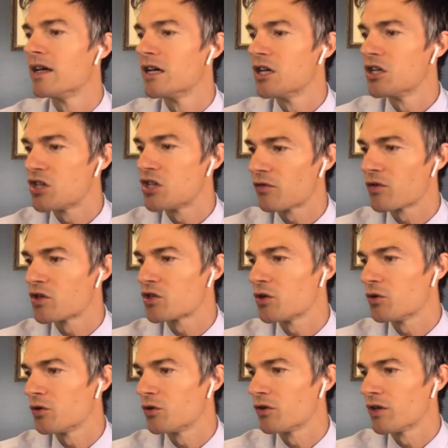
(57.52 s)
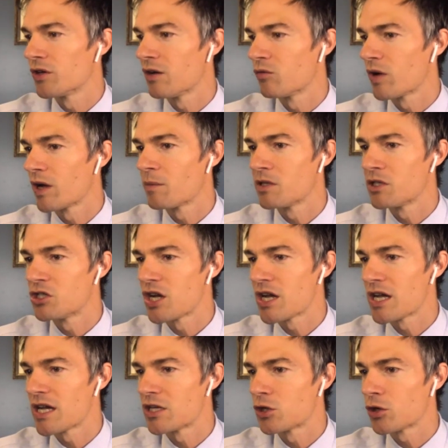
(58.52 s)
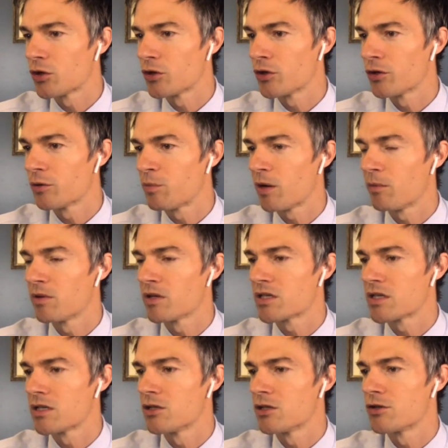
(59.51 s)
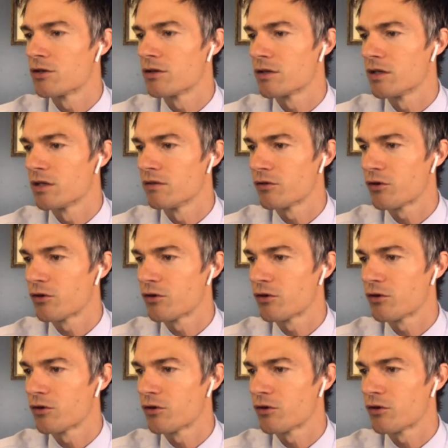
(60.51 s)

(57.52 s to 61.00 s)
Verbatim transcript: Jeffrey Scholten and Raymond J. Turner published in the Journal of